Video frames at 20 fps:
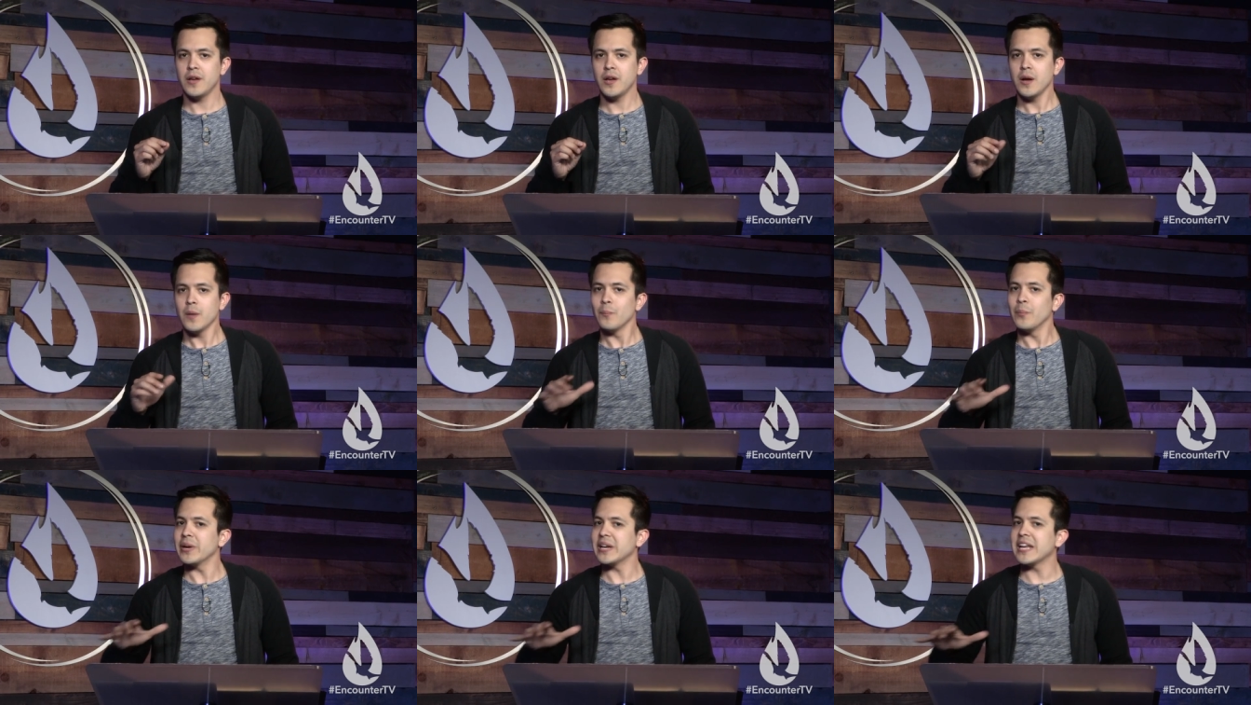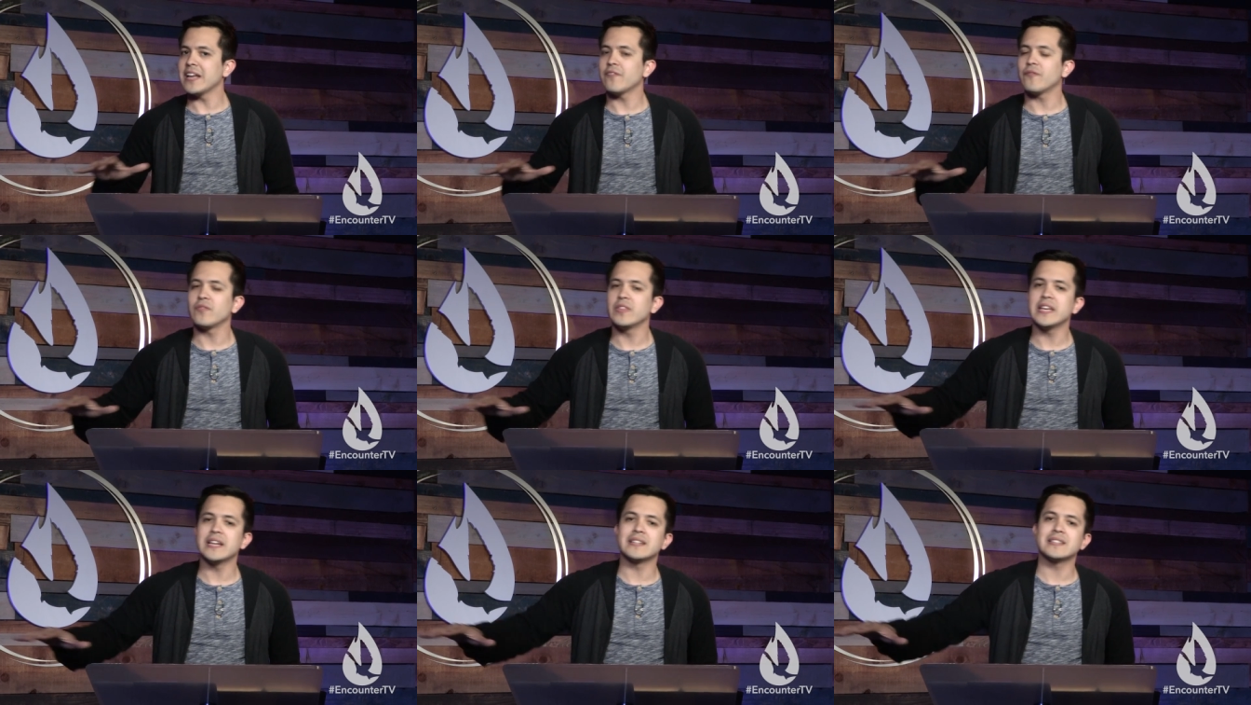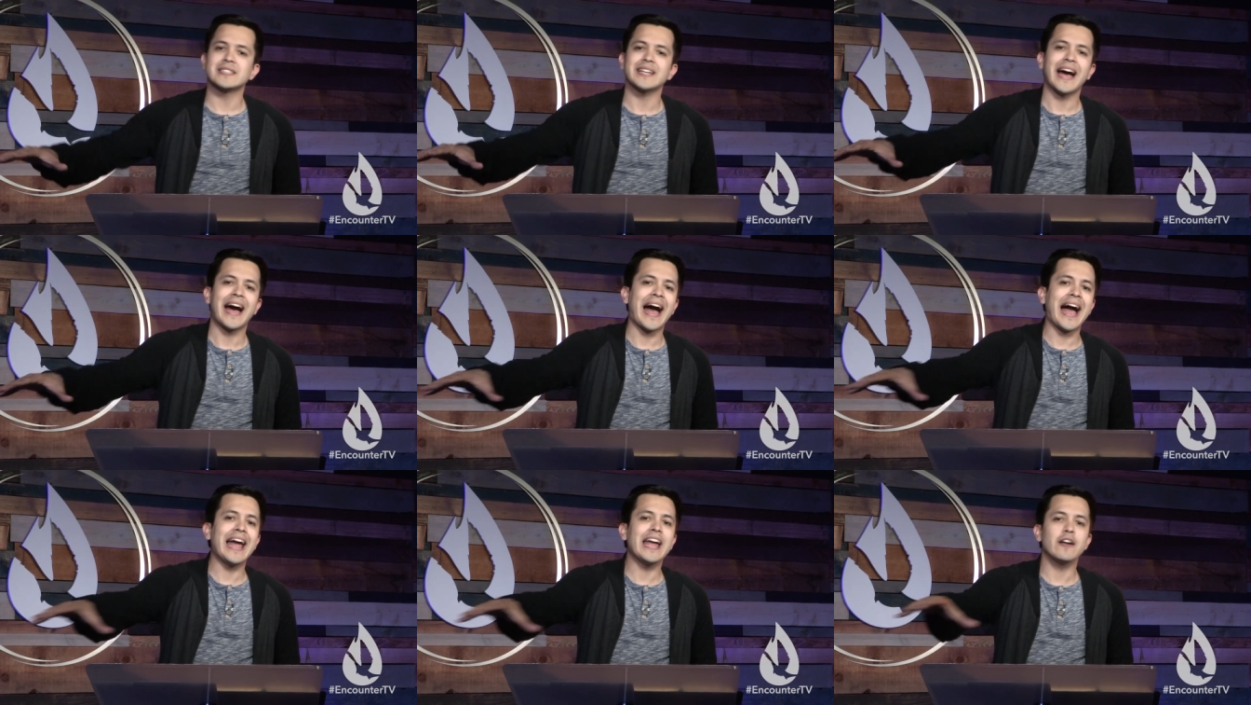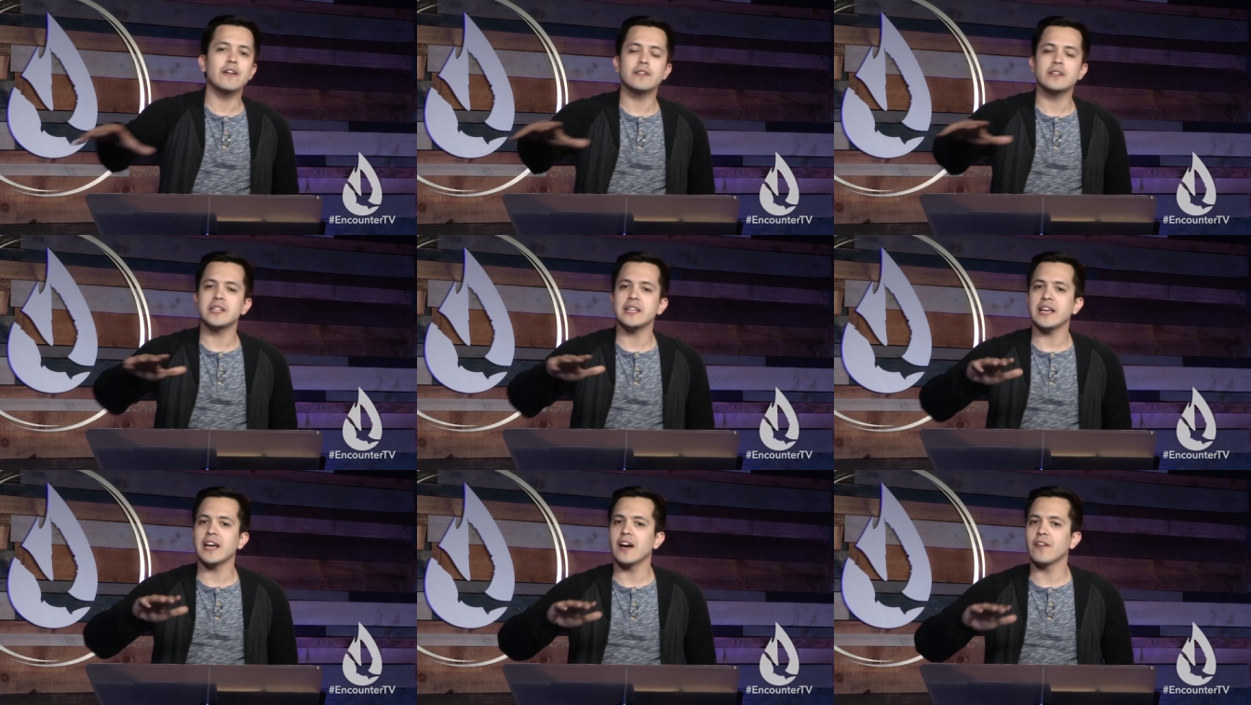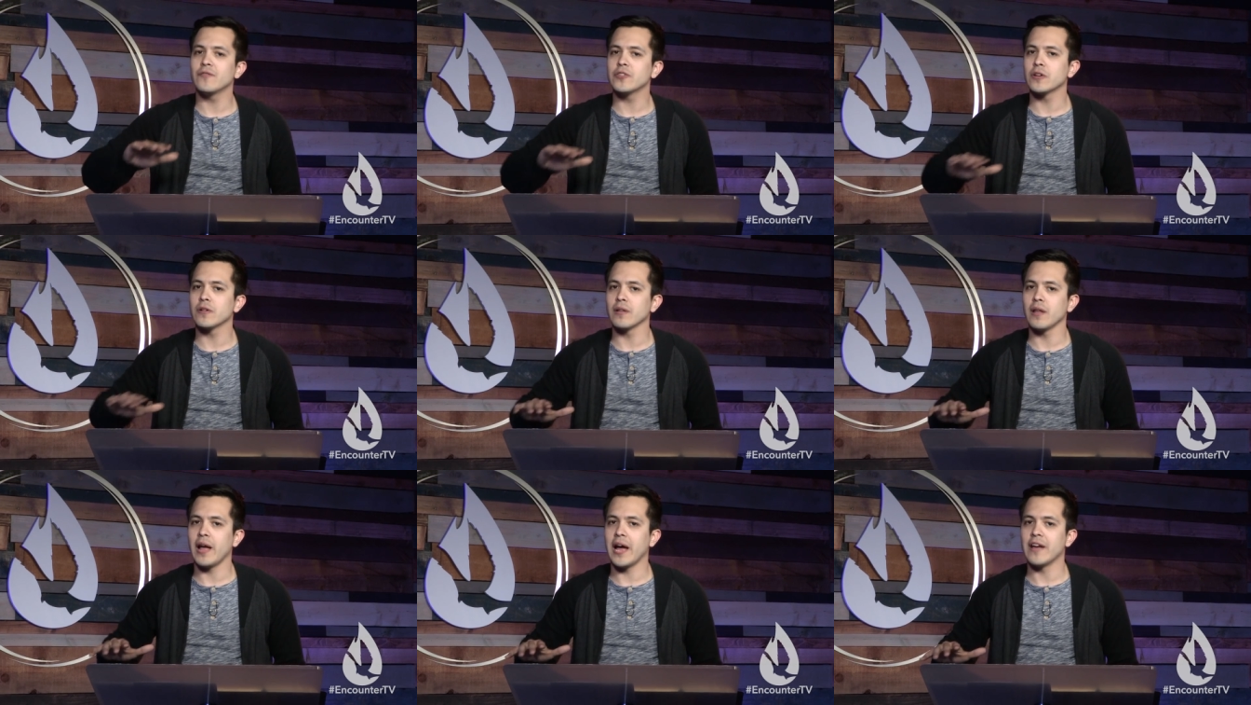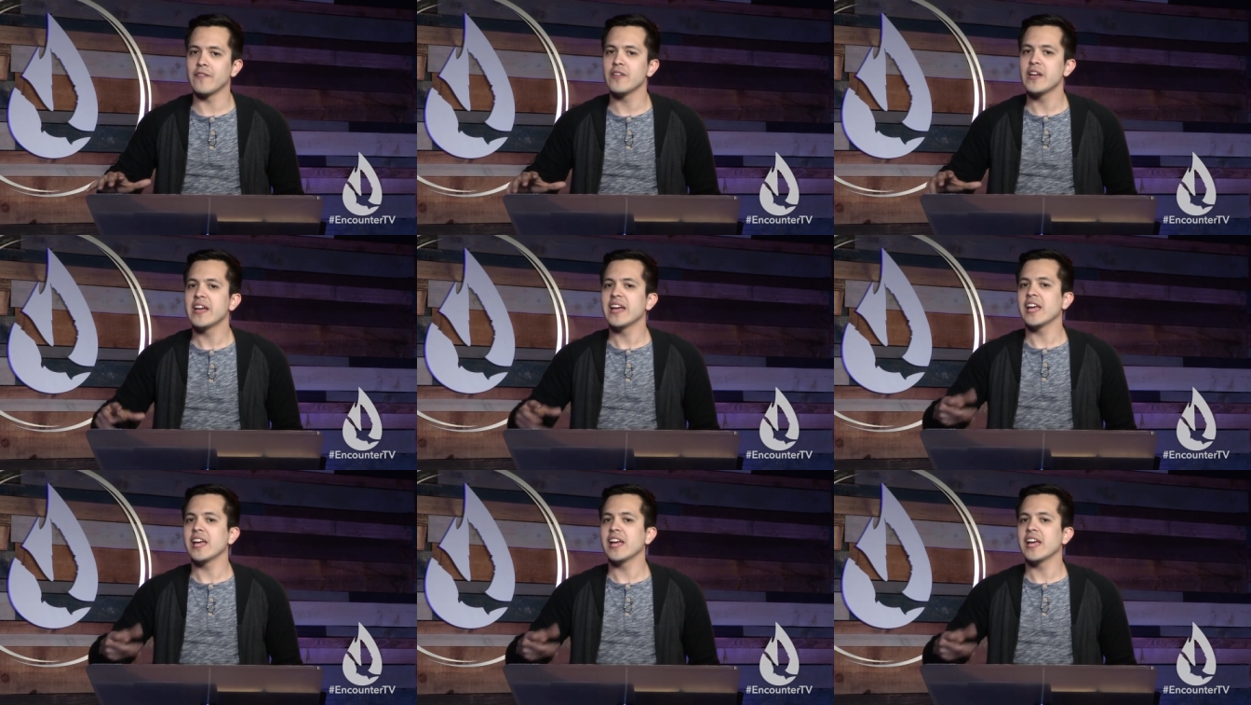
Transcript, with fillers: But if the entirety of your life,